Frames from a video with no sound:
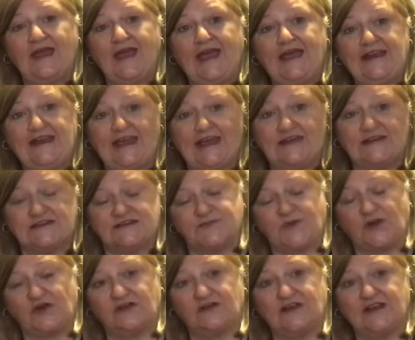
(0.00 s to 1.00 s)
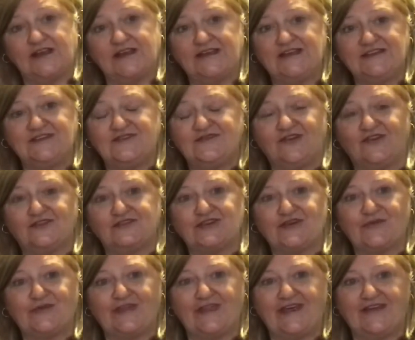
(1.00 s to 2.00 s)
and he had a spinal leaking on
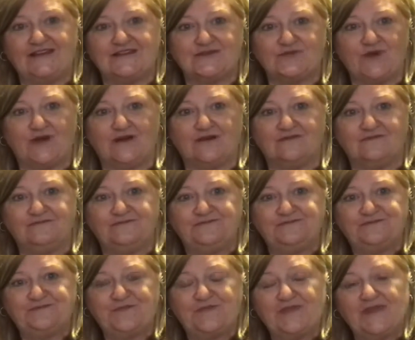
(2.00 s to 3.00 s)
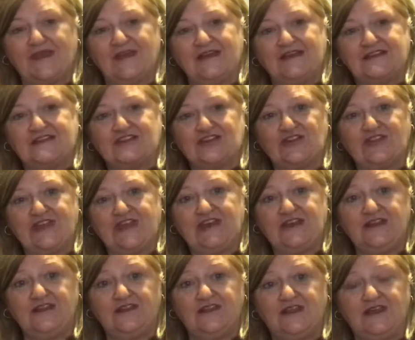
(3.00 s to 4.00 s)
top of that as well. So then
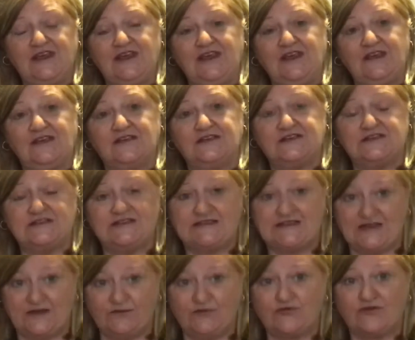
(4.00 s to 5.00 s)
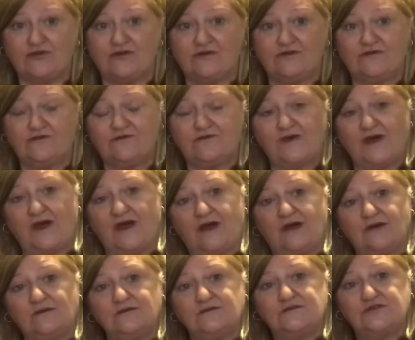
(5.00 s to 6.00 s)
in the December of
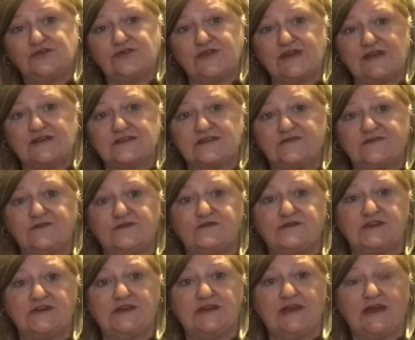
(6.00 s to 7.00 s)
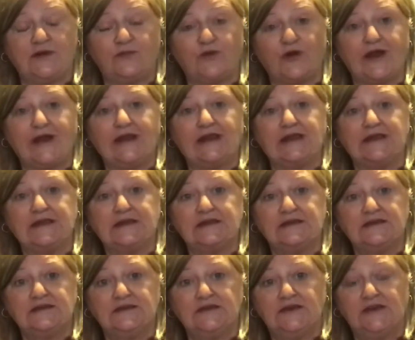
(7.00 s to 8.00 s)
2015, he had a brain leak,
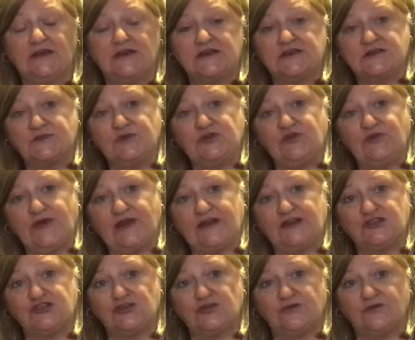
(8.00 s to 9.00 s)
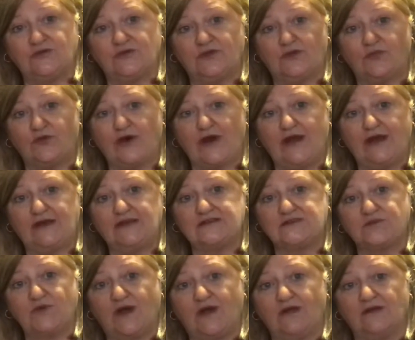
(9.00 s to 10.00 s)
because we knew he had a tumour on the brain
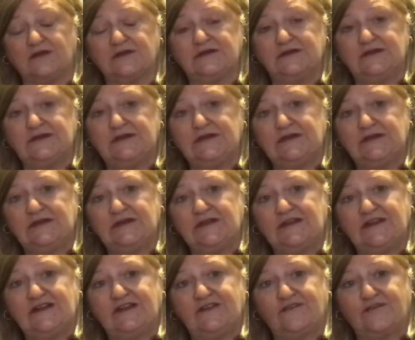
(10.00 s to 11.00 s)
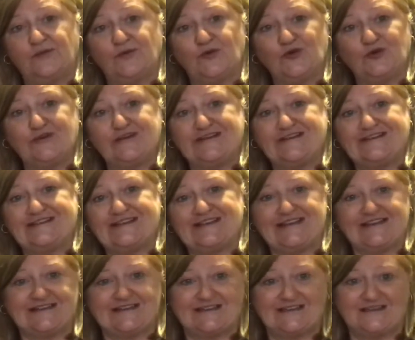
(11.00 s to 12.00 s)
as well from all these
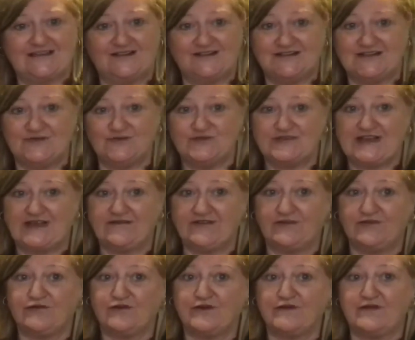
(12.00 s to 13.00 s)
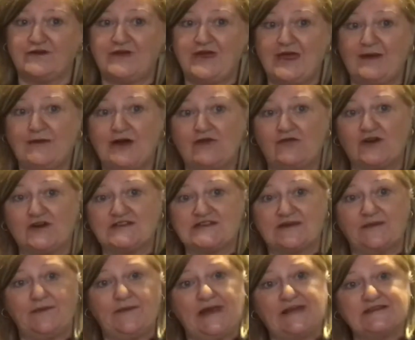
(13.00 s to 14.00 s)
tests, because he was having forever
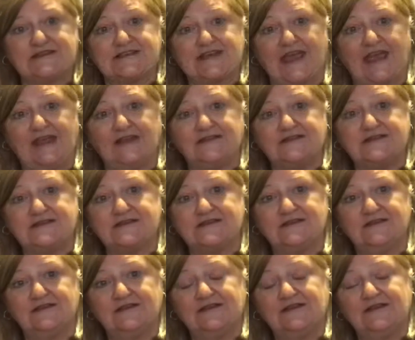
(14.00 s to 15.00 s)
MRIs and PET scans.